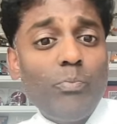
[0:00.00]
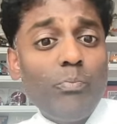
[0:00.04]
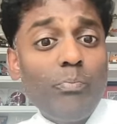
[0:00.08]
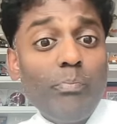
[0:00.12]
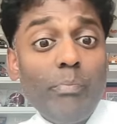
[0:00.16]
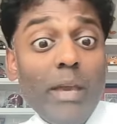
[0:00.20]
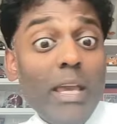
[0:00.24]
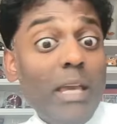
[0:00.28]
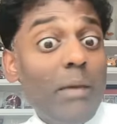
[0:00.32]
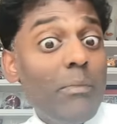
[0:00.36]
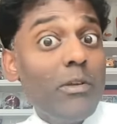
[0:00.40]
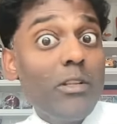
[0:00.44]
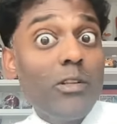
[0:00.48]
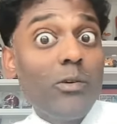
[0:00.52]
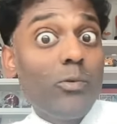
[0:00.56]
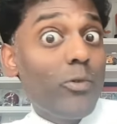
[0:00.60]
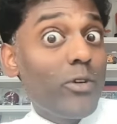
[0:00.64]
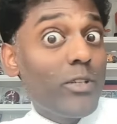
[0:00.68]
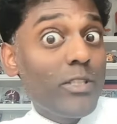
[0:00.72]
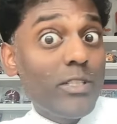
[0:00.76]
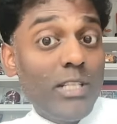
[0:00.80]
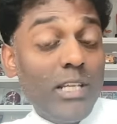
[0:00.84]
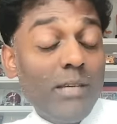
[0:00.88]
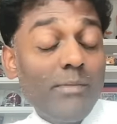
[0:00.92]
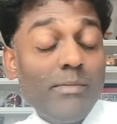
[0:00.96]
maybe the
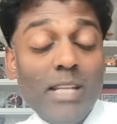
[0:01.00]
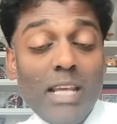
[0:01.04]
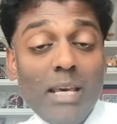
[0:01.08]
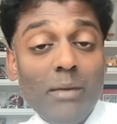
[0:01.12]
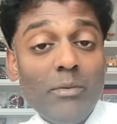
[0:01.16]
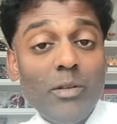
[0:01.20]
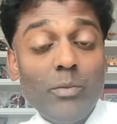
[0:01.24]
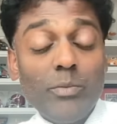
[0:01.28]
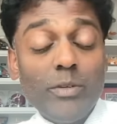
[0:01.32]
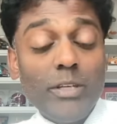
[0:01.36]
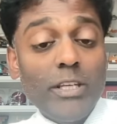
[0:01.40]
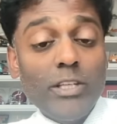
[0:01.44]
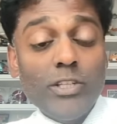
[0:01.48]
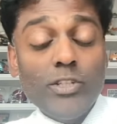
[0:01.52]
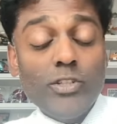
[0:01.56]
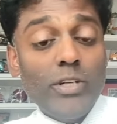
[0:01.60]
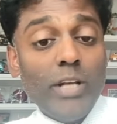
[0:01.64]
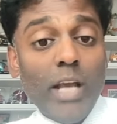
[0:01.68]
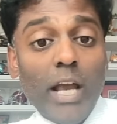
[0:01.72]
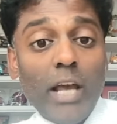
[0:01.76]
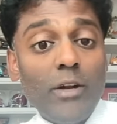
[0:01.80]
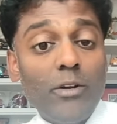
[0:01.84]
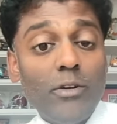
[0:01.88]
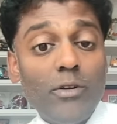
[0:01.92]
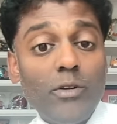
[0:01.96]
worst team in MLB
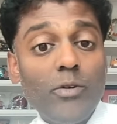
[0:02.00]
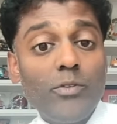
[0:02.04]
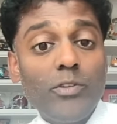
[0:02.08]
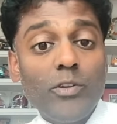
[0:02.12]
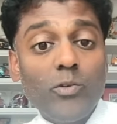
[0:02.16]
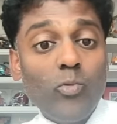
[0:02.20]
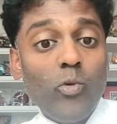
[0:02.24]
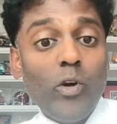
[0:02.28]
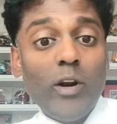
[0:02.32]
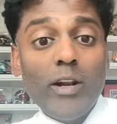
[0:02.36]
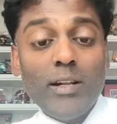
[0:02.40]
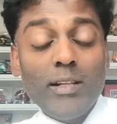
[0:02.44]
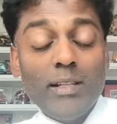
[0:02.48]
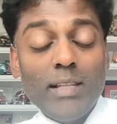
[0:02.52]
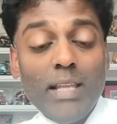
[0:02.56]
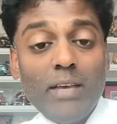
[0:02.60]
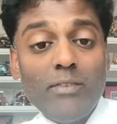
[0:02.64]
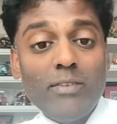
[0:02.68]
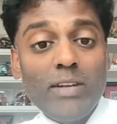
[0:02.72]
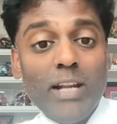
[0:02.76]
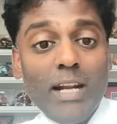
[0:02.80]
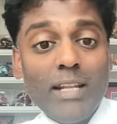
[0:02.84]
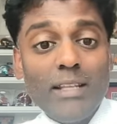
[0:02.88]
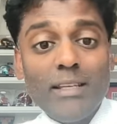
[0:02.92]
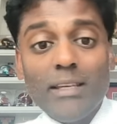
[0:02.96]
history. I don't know. They're
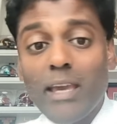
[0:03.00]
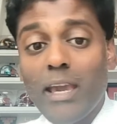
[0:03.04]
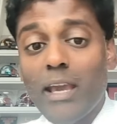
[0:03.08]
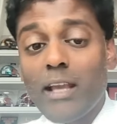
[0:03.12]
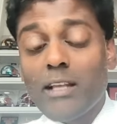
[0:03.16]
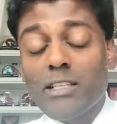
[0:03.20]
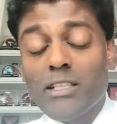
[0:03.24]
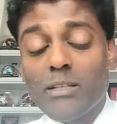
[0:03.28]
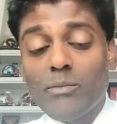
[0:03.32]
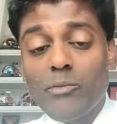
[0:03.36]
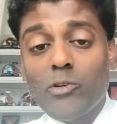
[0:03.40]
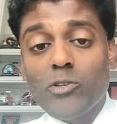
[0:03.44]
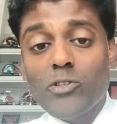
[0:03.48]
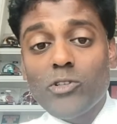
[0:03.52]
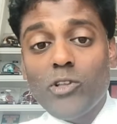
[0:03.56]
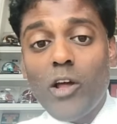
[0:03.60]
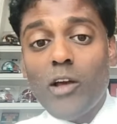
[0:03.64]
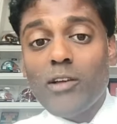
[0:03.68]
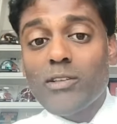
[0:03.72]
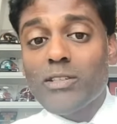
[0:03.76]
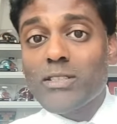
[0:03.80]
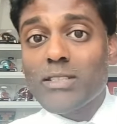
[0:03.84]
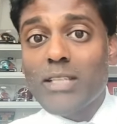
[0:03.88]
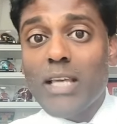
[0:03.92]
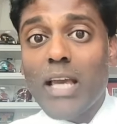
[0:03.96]
1-11 out of the gates. The most
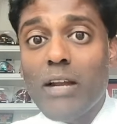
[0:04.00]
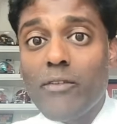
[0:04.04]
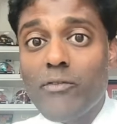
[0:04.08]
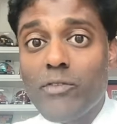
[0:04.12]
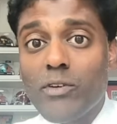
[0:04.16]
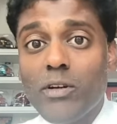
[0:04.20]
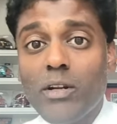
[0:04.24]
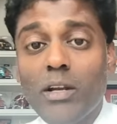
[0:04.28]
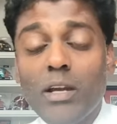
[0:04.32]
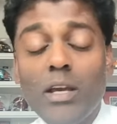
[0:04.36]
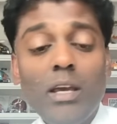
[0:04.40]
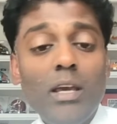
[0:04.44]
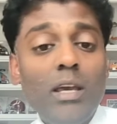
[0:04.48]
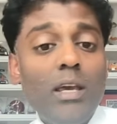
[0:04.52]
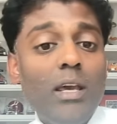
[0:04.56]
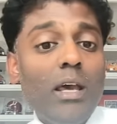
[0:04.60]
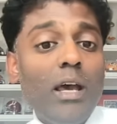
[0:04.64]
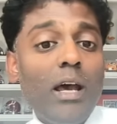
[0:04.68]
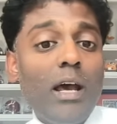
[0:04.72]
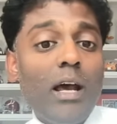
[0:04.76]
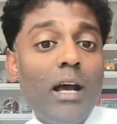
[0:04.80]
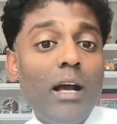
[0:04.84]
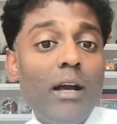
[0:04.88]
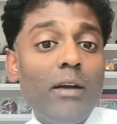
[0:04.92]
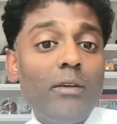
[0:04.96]
losses ever.
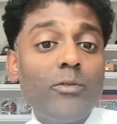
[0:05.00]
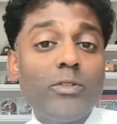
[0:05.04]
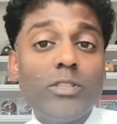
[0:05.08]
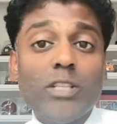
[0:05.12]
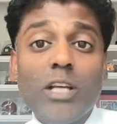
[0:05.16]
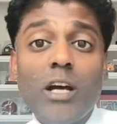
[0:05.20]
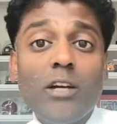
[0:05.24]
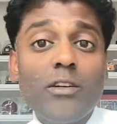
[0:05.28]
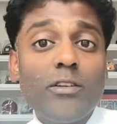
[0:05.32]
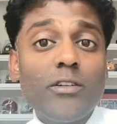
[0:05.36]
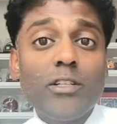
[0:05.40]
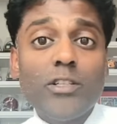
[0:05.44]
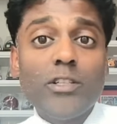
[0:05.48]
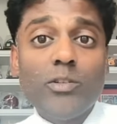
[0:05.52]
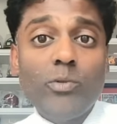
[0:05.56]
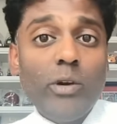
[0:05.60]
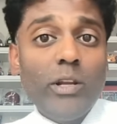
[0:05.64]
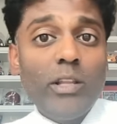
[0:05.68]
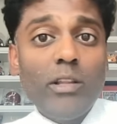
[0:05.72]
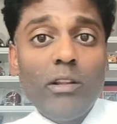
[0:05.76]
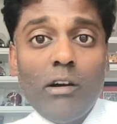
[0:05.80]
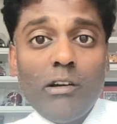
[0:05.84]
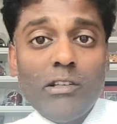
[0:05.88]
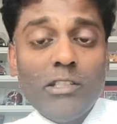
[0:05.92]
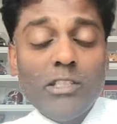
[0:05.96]
It was
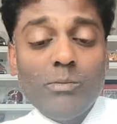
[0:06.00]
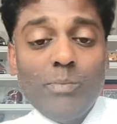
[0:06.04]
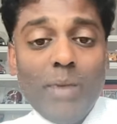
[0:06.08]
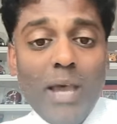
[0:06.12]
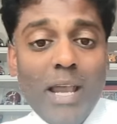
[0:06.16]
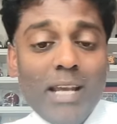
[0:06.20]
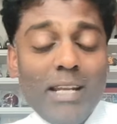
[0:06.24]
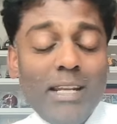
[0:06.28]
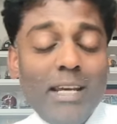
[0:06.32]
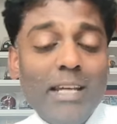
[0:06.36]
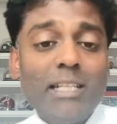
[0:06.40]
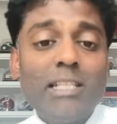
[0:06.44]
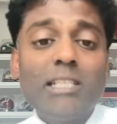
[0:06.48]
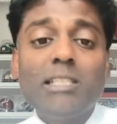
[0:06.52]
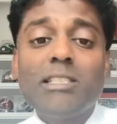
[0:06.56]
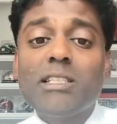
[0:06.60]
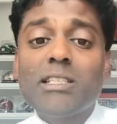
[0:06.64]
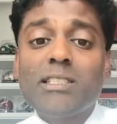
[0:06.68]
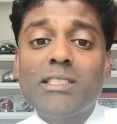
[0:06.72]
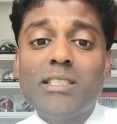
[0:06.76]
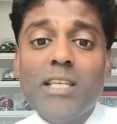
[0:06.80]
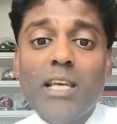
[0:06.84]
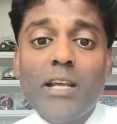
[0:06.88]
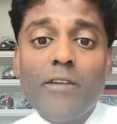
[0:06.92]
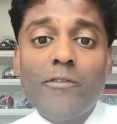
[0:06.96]
120 losses back in
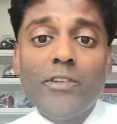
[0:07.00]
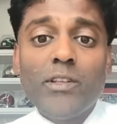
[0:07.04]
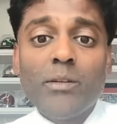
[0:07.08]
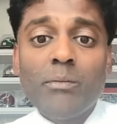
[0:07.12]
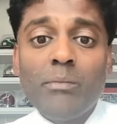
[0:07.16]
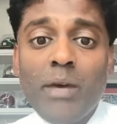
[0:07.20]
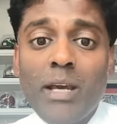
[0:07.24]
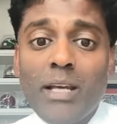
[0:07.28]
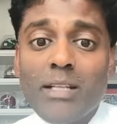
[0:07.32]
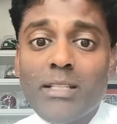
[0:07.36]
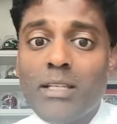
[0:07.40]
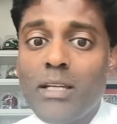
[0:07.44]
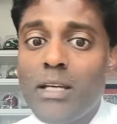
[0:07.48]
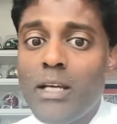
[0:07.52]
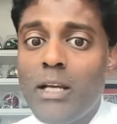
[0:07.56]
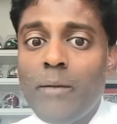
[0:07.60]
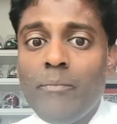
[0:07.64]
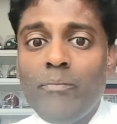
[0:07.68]
1968 for the Mets.